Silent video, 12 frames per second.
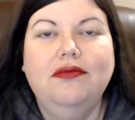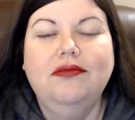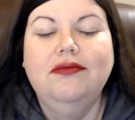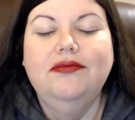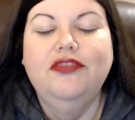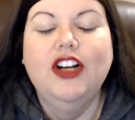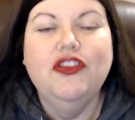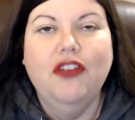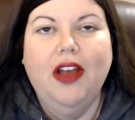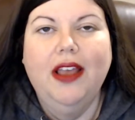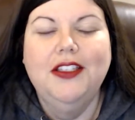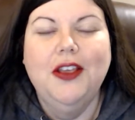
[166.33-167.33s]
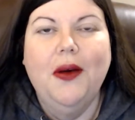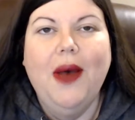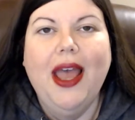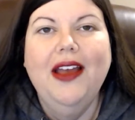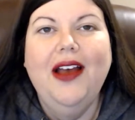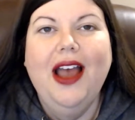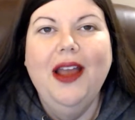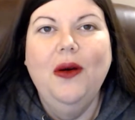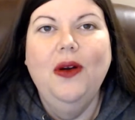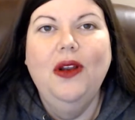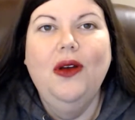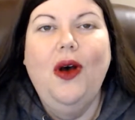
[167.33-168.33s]
French fry. So I
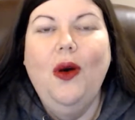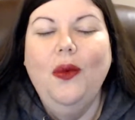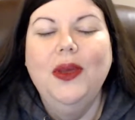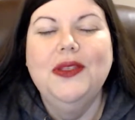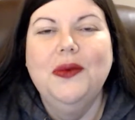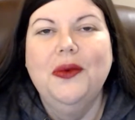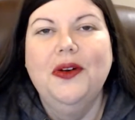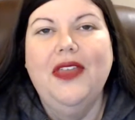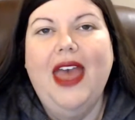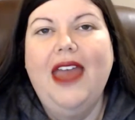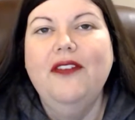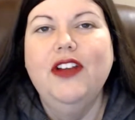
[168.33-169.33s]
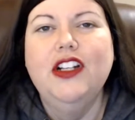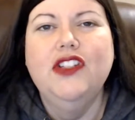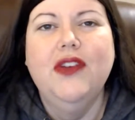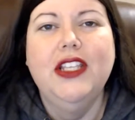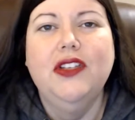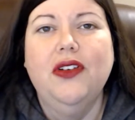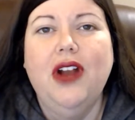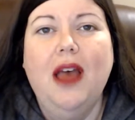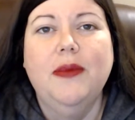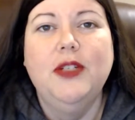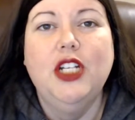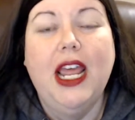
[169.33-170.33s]
always order that, and French fries are an
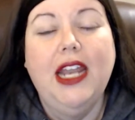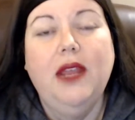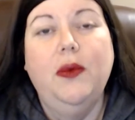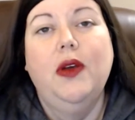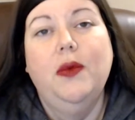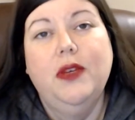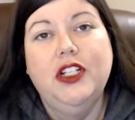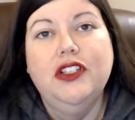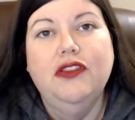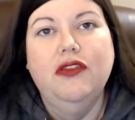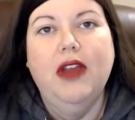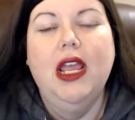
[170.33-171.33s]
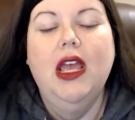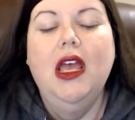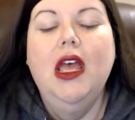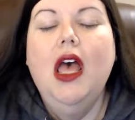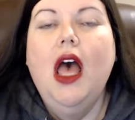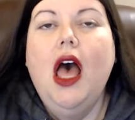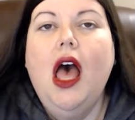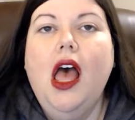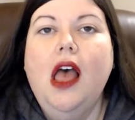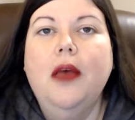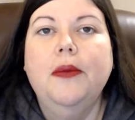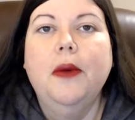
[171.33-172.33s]
option anywhere, which is great.
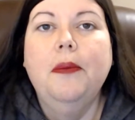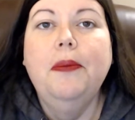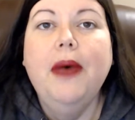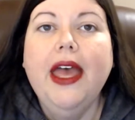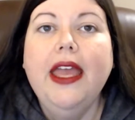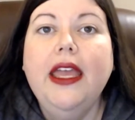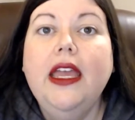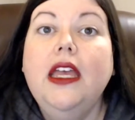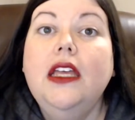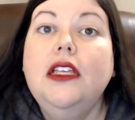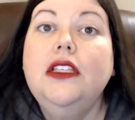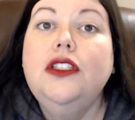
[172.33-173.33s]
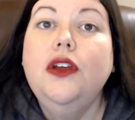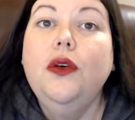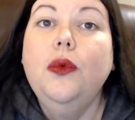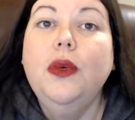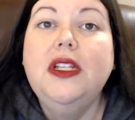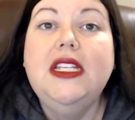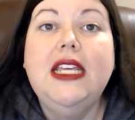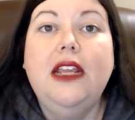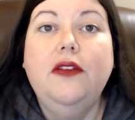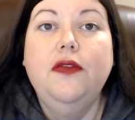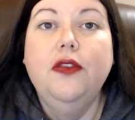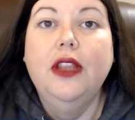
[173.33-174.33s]
But so what to eat
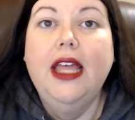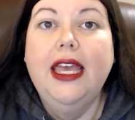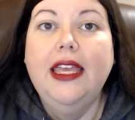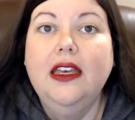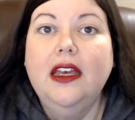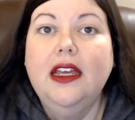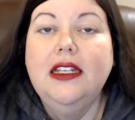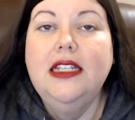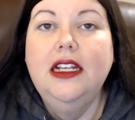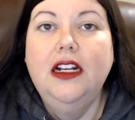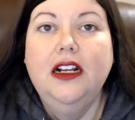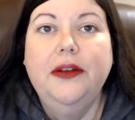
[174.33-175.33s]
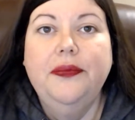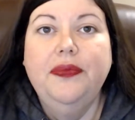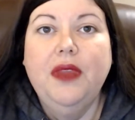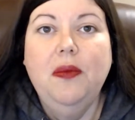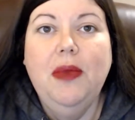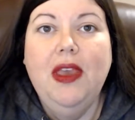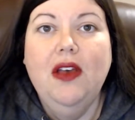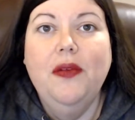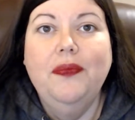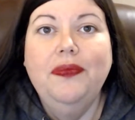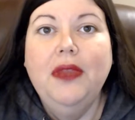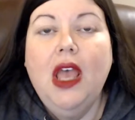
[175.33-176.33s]
for like a dinner, a meal?
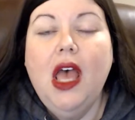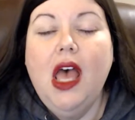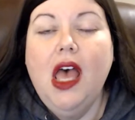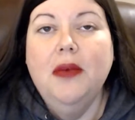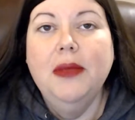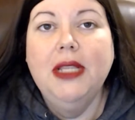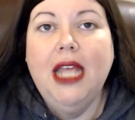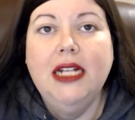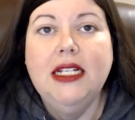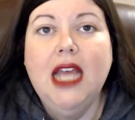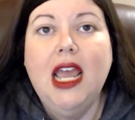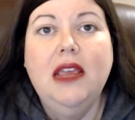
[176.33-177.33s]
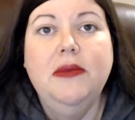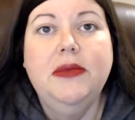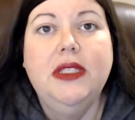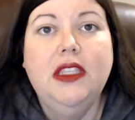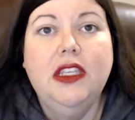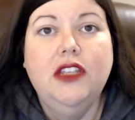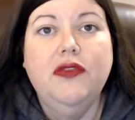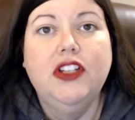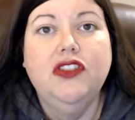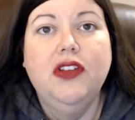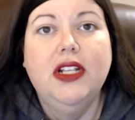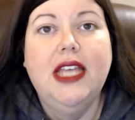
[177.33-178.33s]
A lot of times these
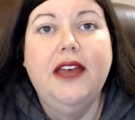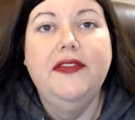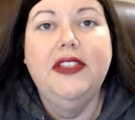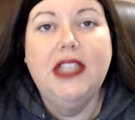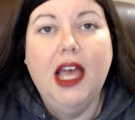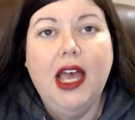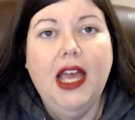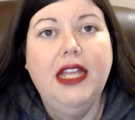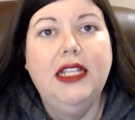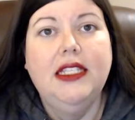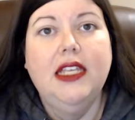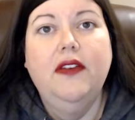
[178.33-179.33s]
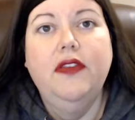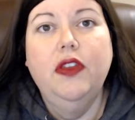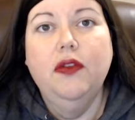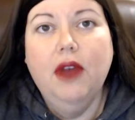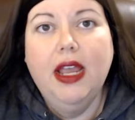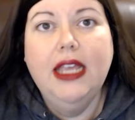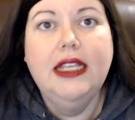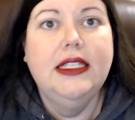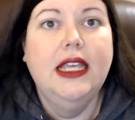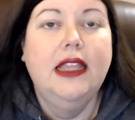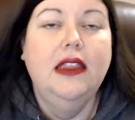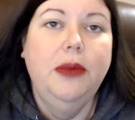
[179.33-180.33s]
restaurants have sides of the rice
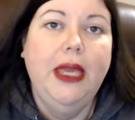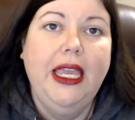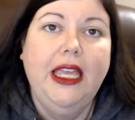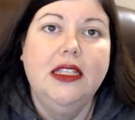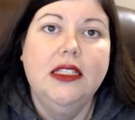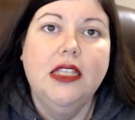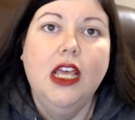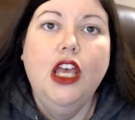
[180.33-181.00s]
and the beans.